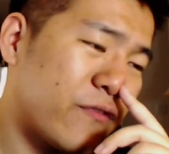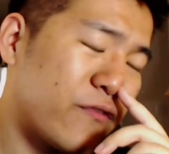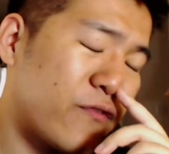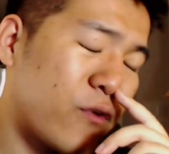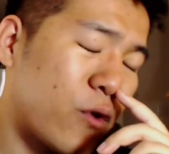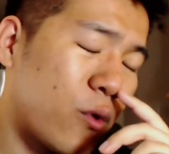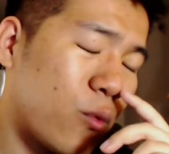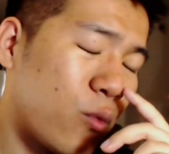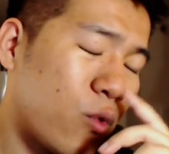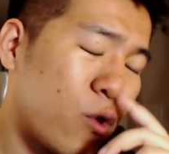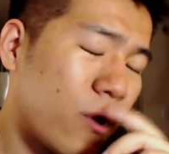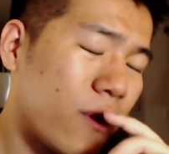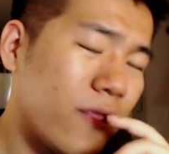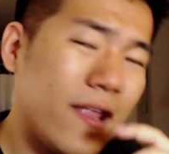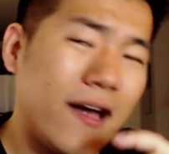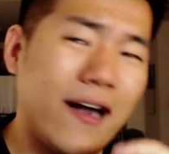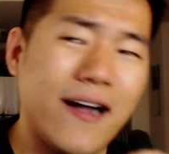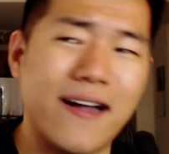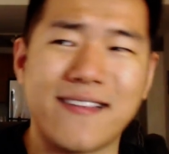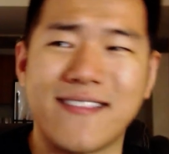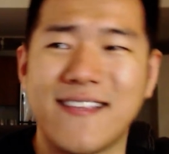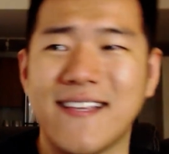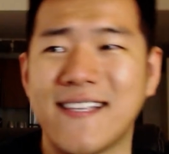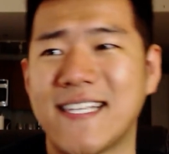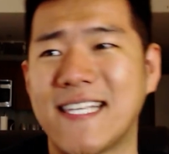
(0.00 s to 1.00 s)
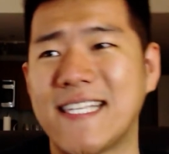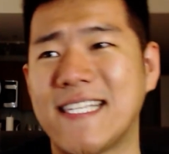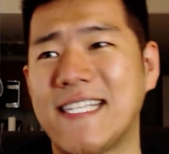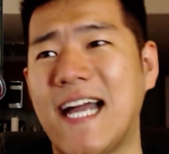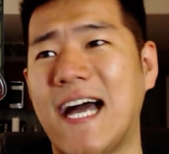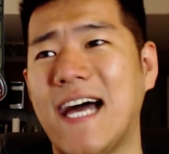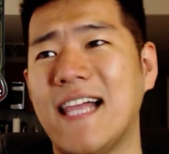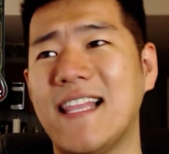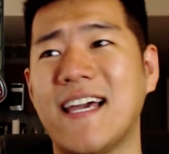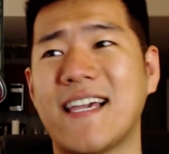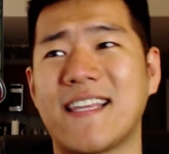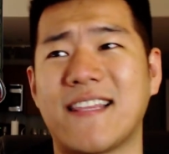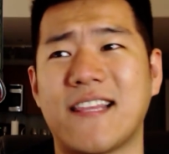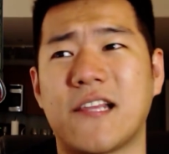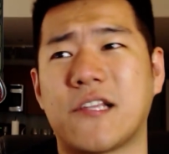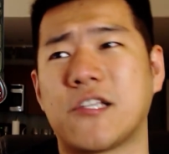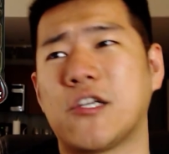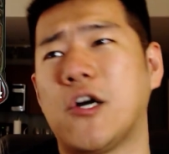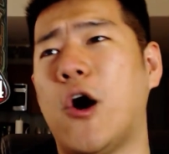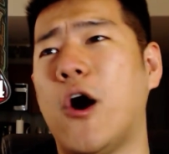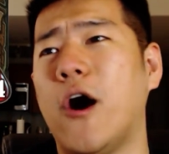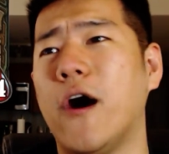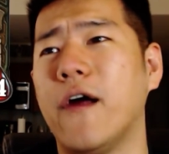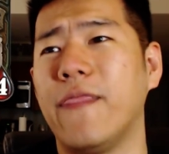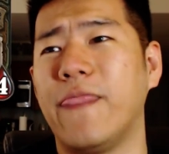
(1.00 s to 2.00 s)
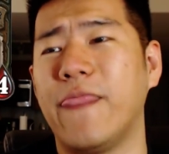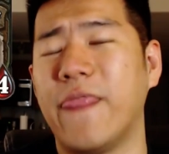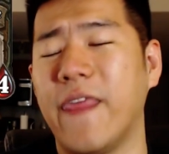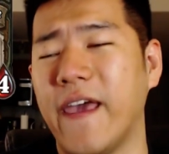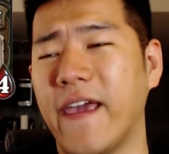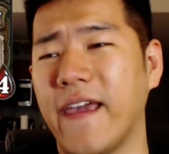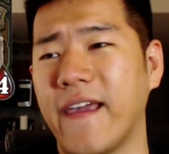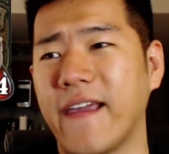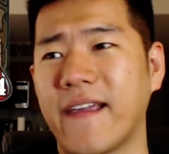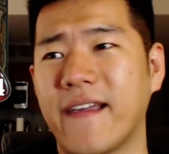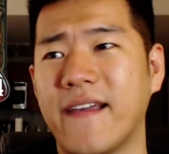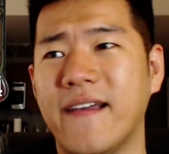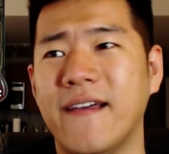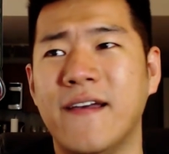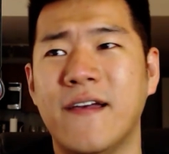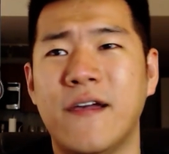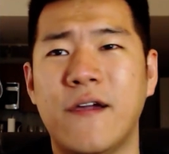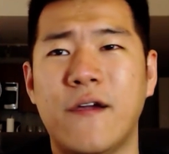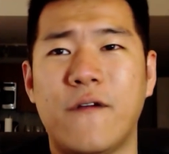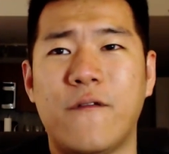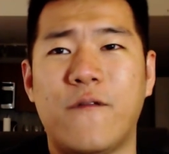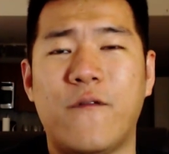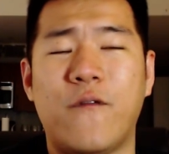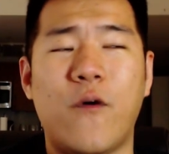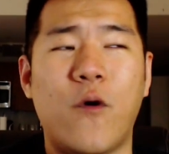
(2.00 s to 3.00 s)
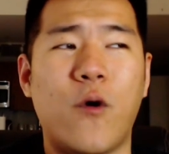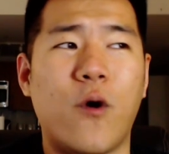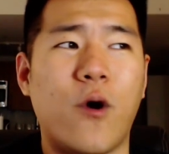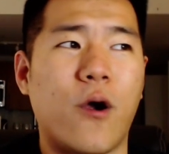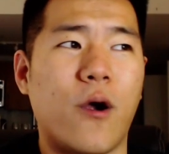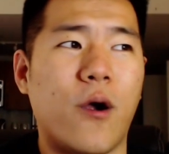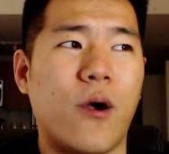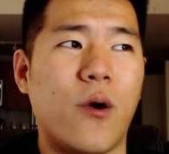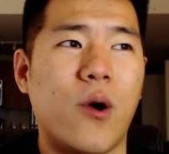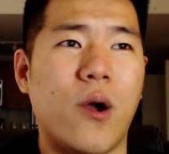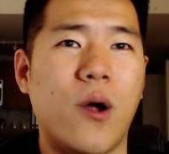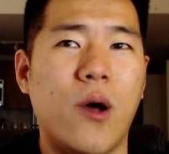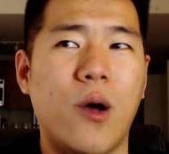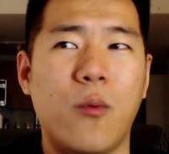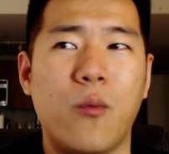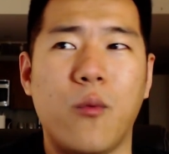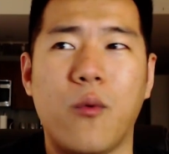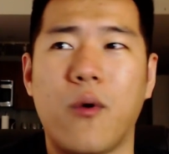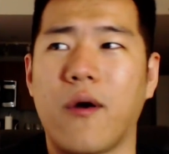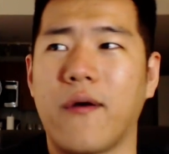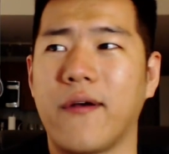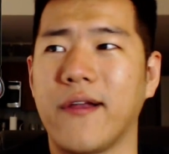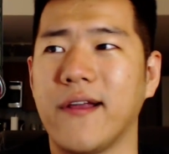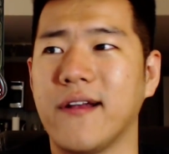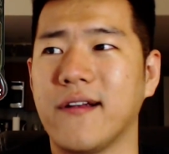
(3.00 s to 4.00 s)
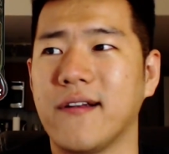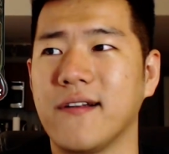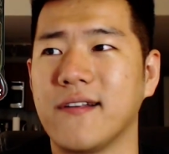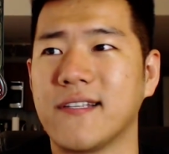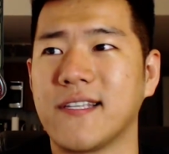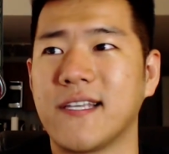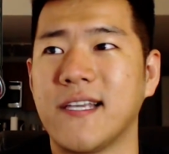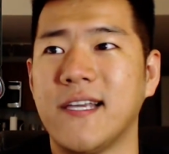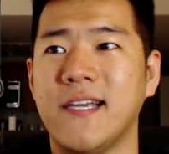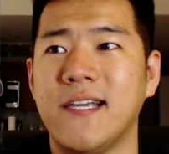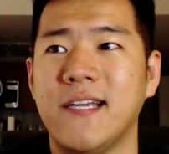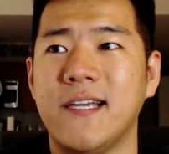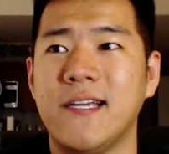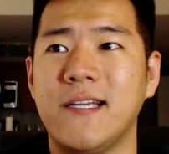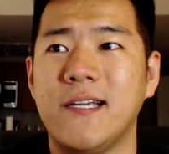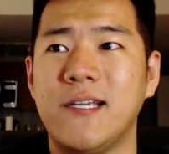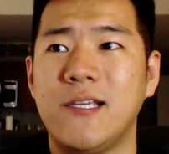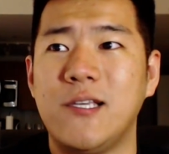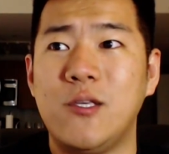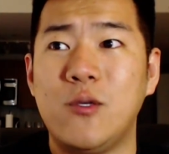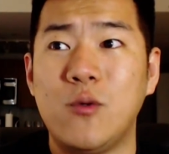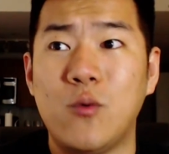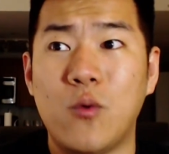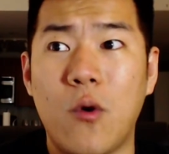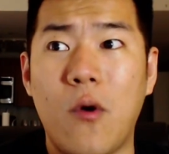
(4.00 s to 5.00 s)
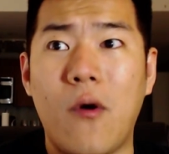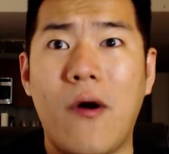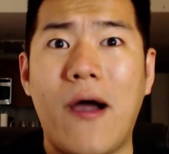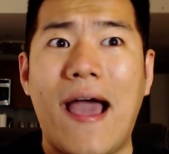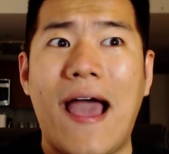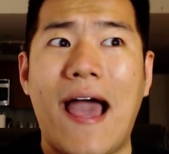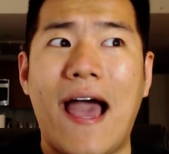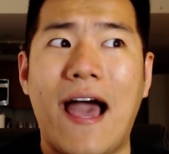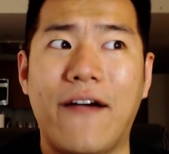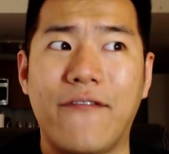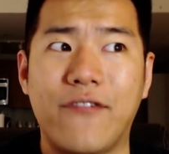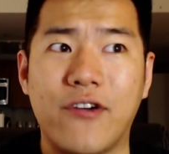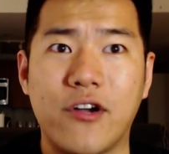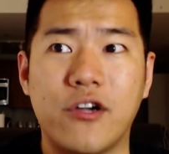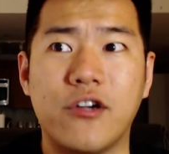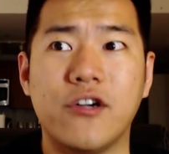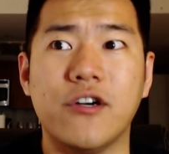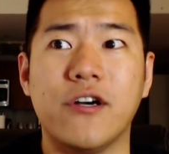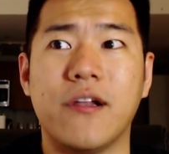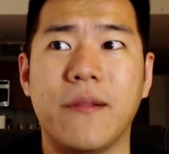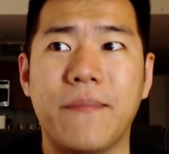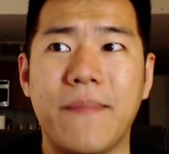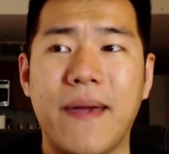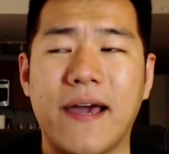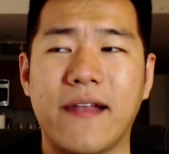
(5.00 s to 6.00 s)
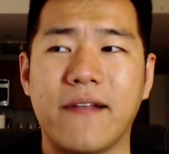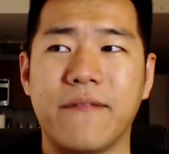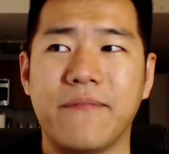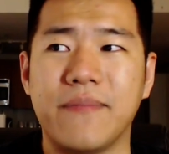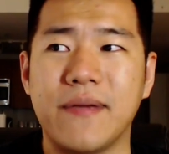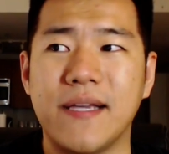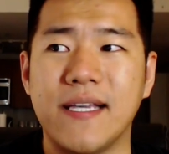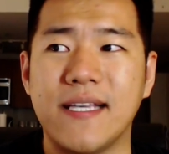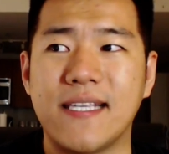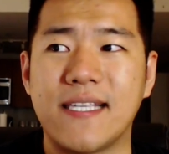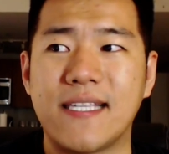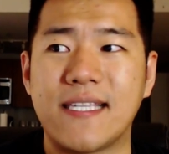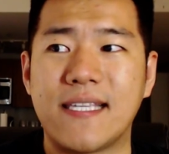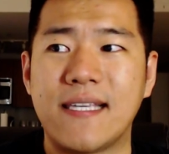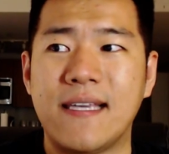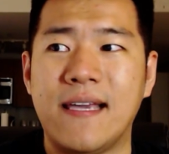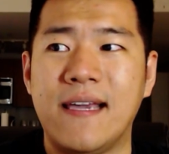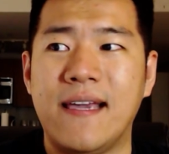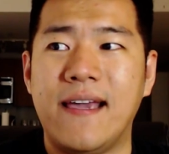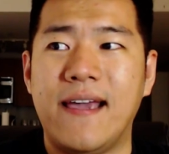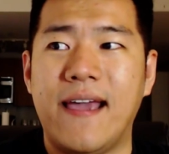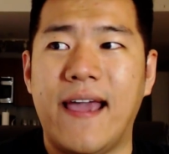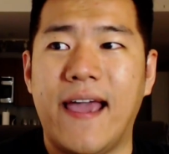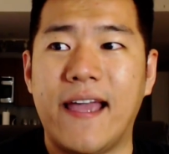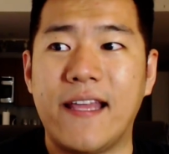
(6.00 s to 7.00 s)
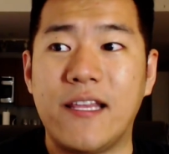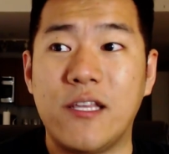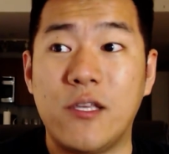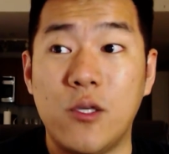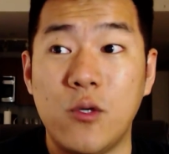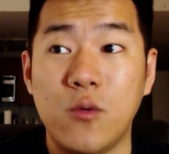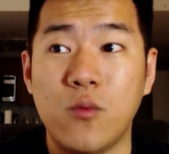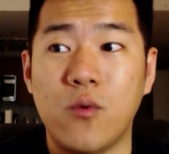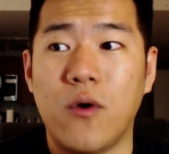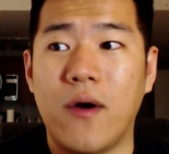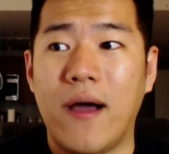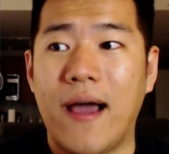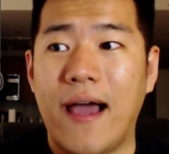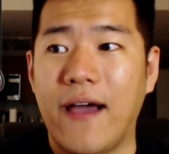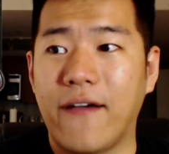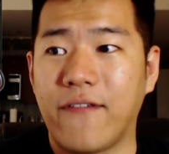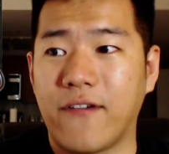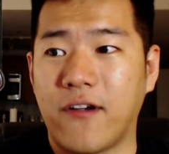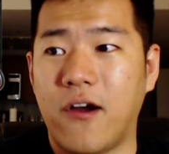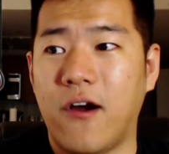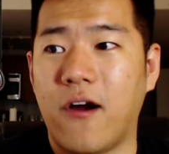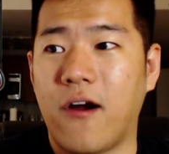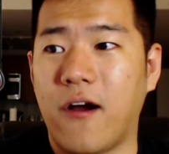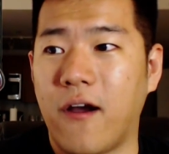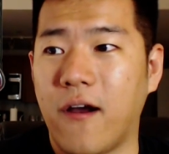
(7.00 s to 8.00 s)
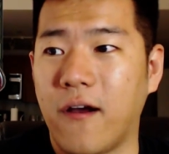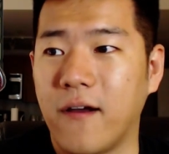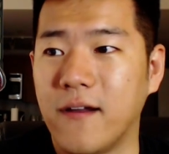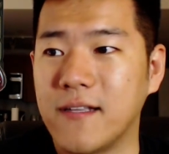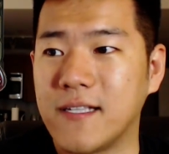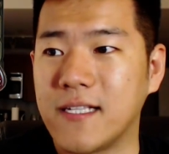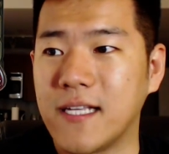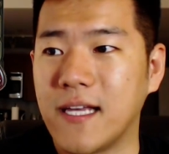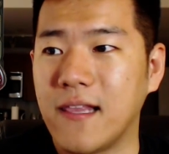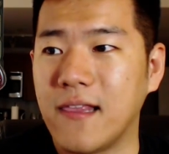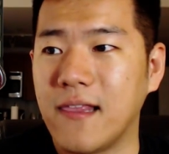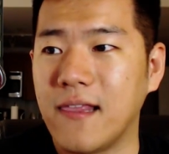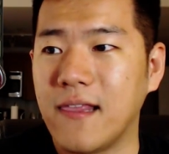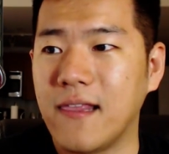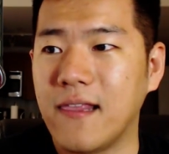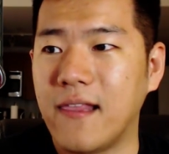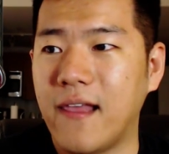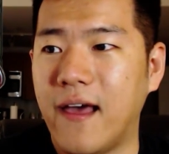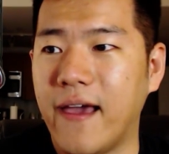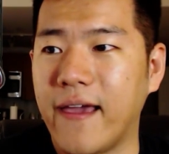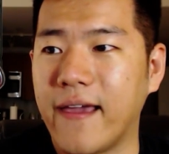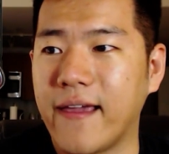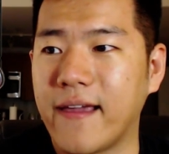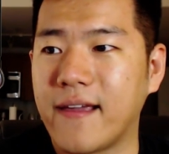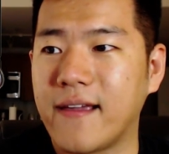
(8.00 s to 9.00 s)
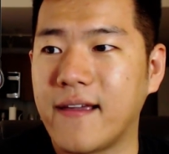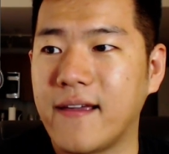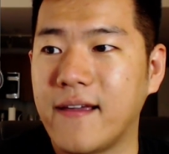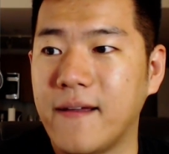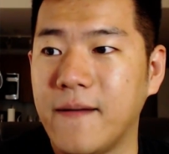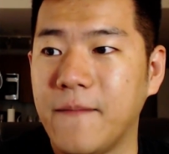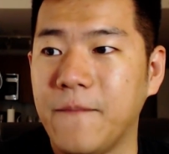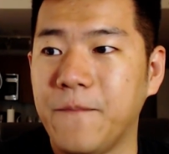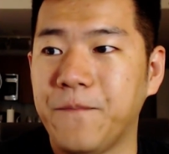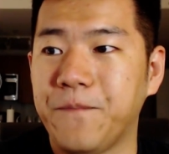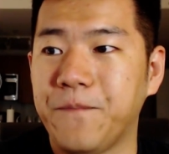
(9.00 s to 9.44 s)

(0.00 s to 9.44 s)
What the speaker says: Warlock. This is not like the taunt thing for Warriors. You will have a good amount of beasts, and you will have cards like